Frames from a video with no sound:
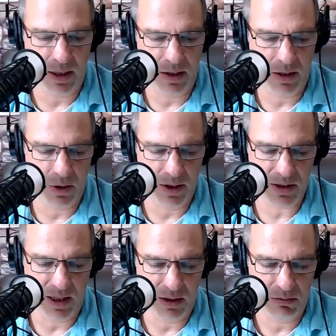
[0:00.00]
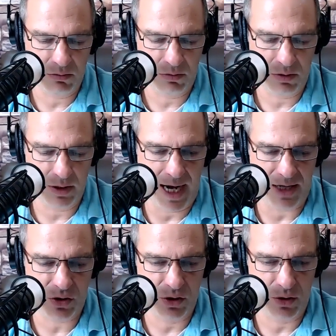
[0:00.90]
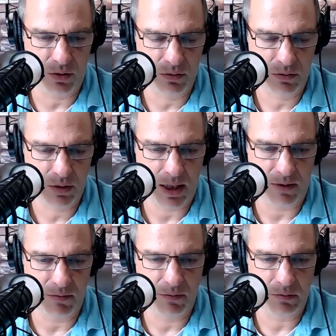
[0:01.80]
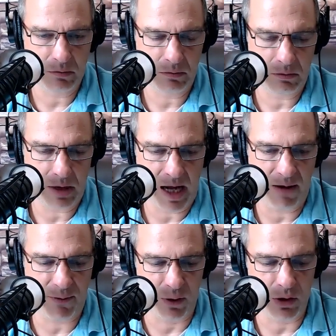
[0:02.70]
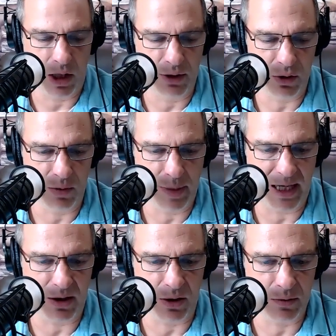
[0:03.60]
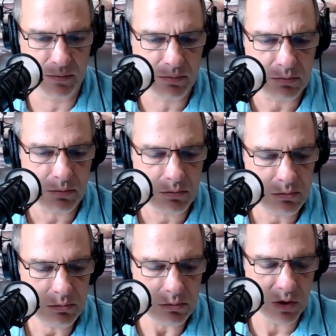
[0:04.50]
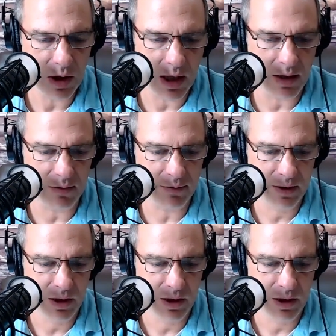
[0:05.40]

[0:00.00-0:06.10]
there is a national kind of effort under the banner of